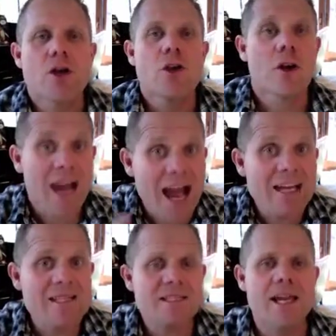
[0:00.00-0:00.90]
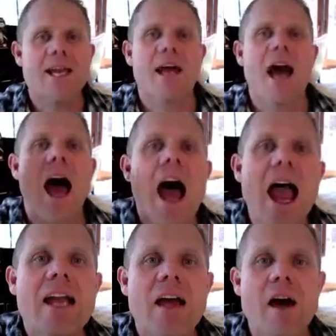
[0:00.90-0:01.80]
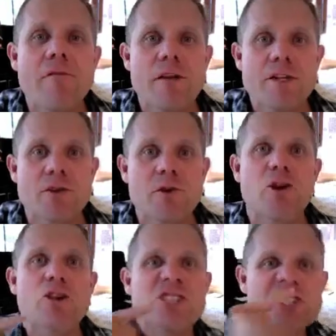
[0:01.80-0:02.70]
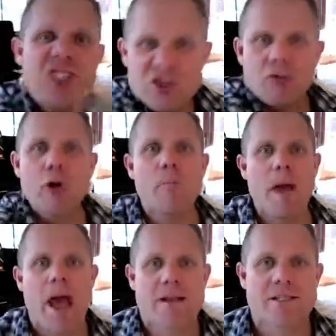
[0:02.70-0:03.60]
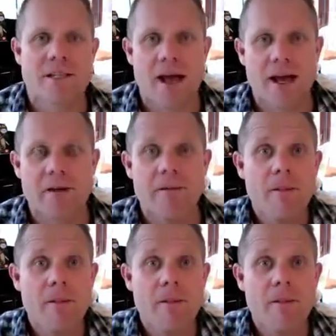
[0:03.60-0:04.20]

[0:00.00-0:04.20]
You're kind of saying, I love Israel, screw Palestine.